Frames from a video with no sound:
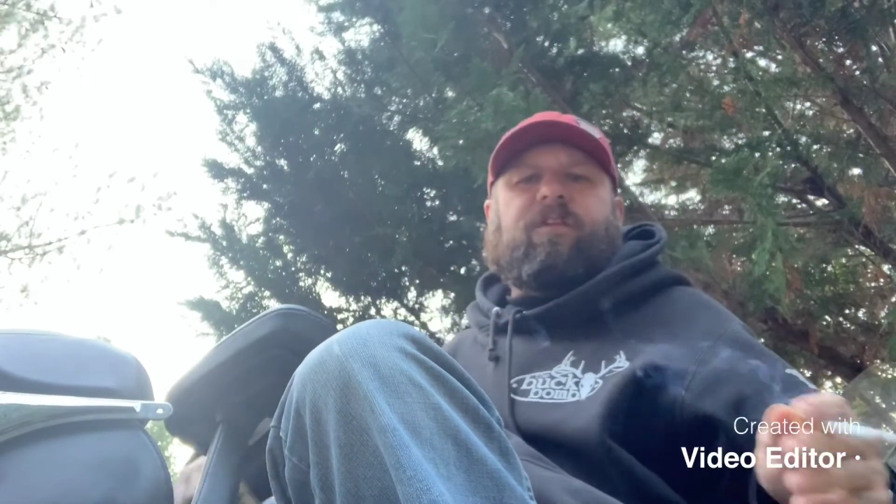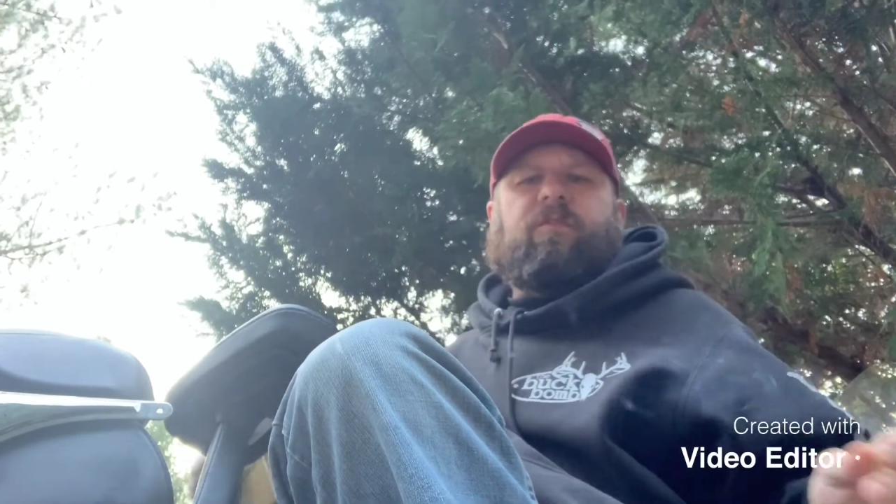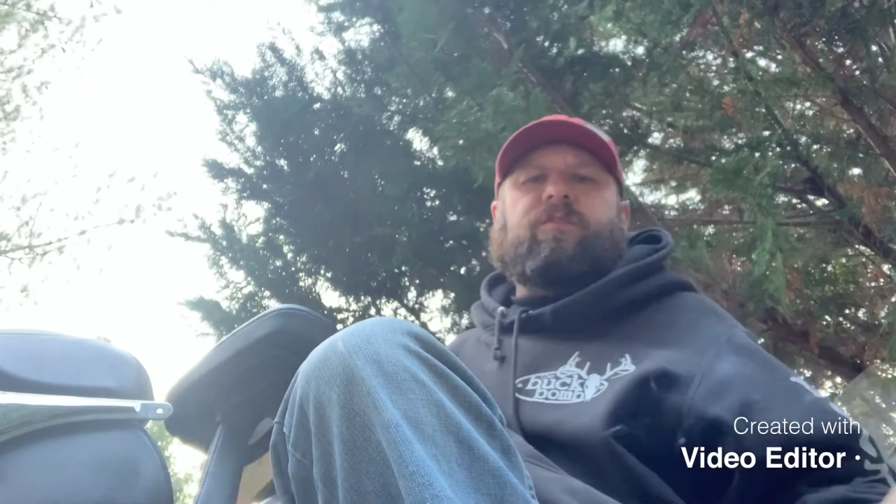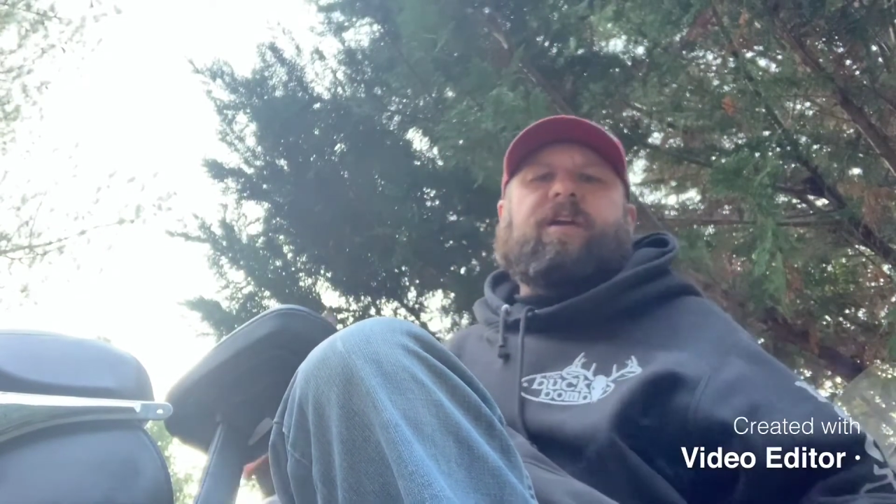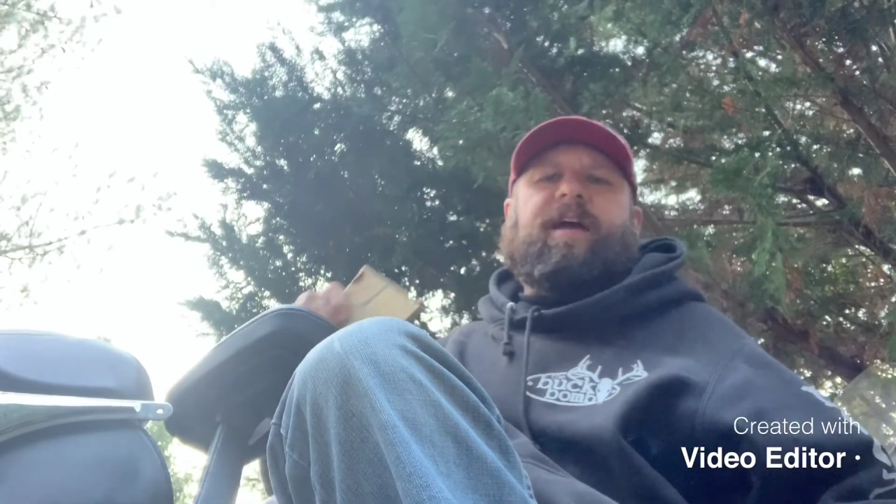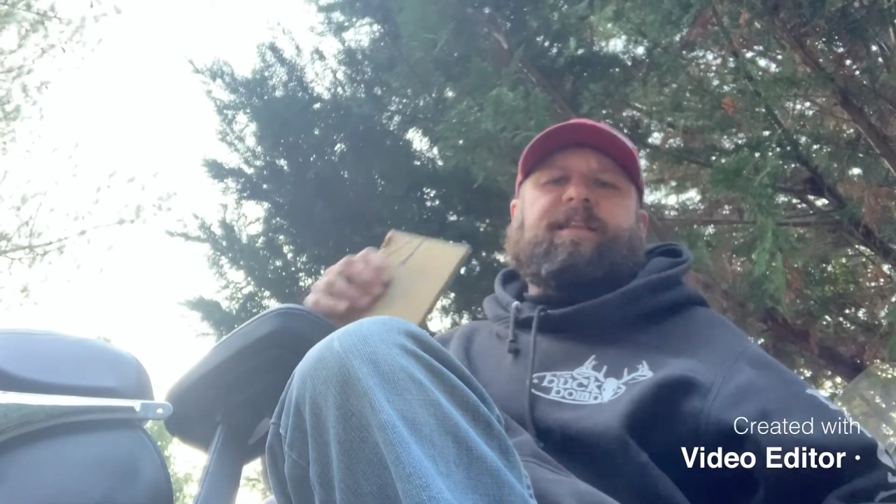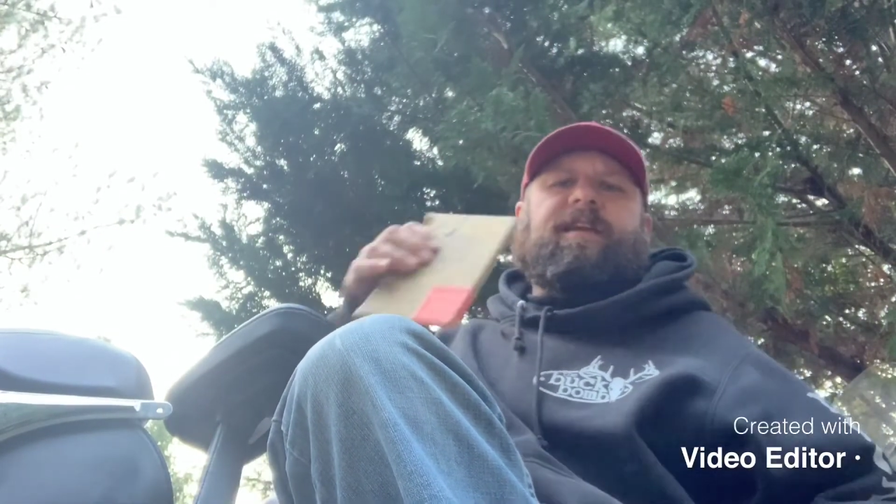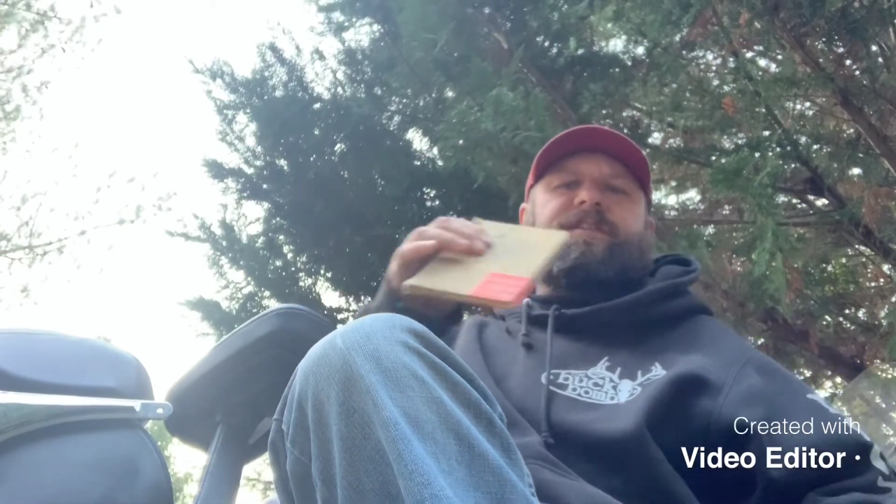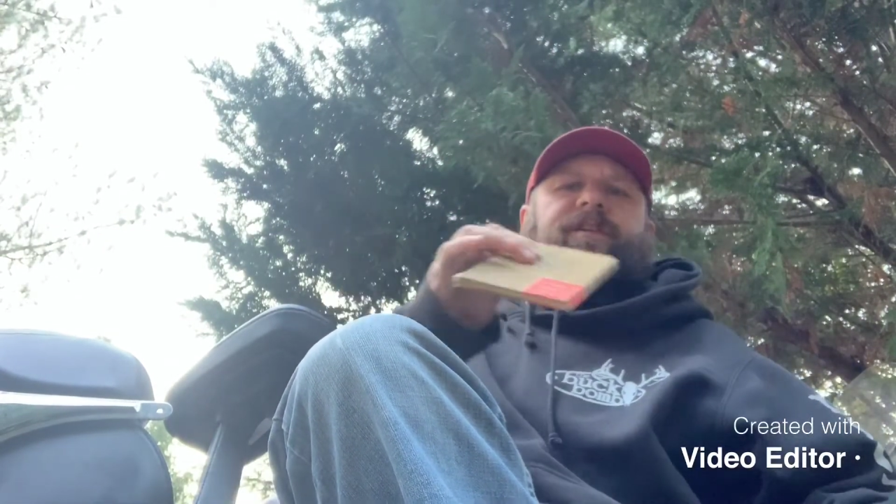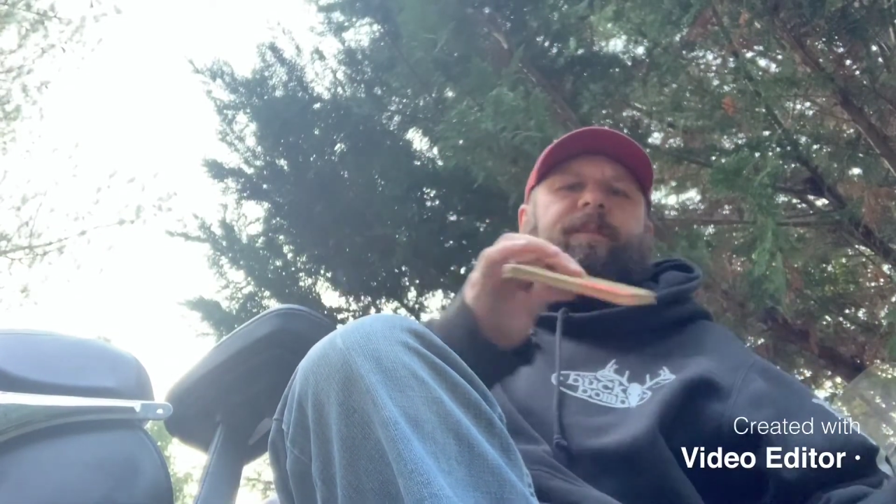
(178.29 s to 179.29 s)
little dry
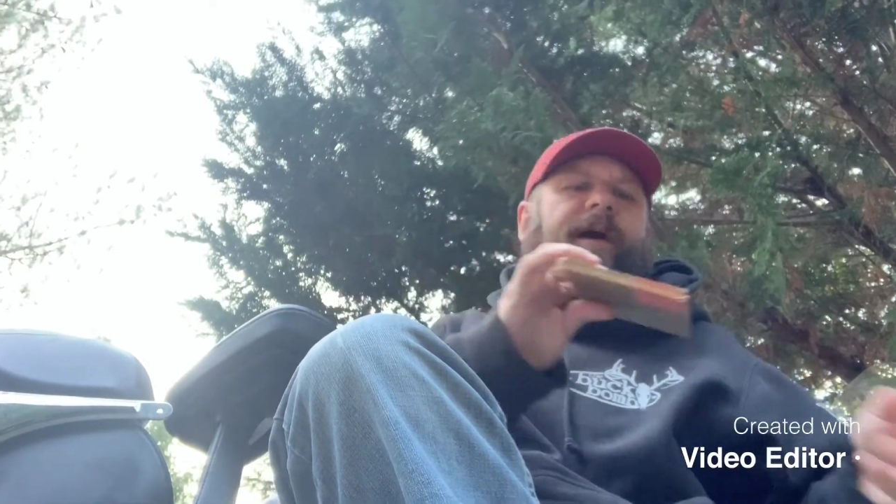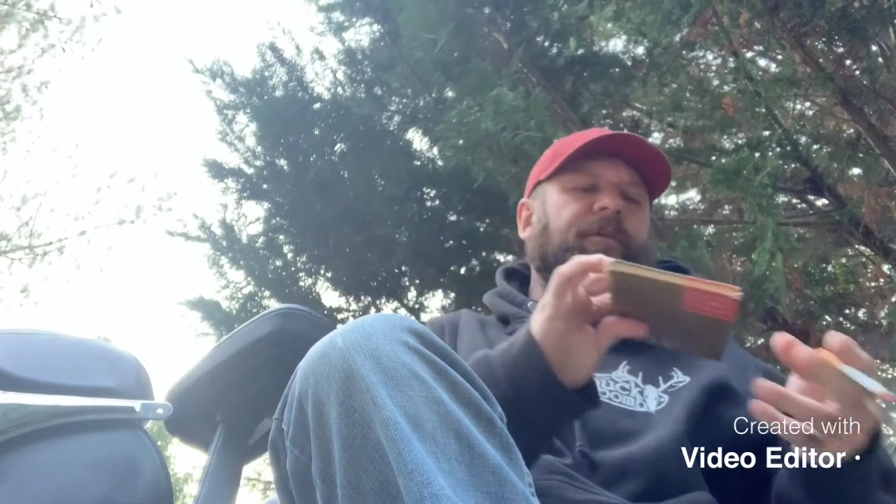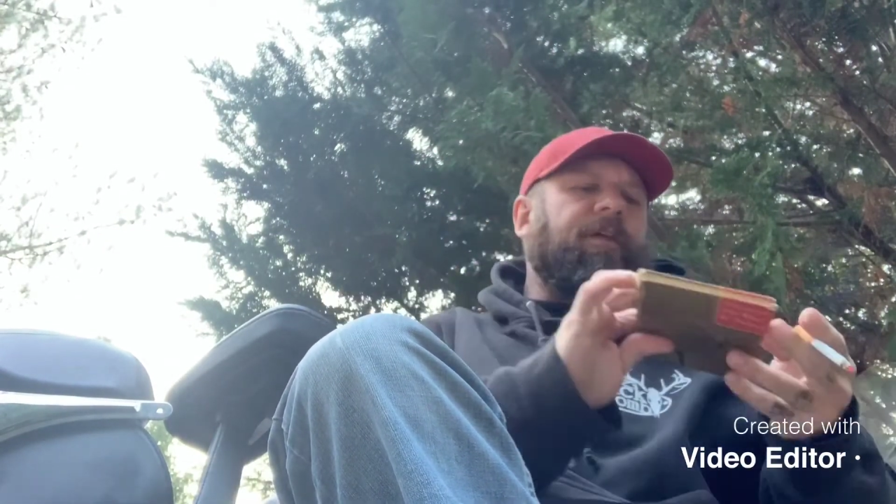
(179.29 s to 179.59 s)
taste in your mouth.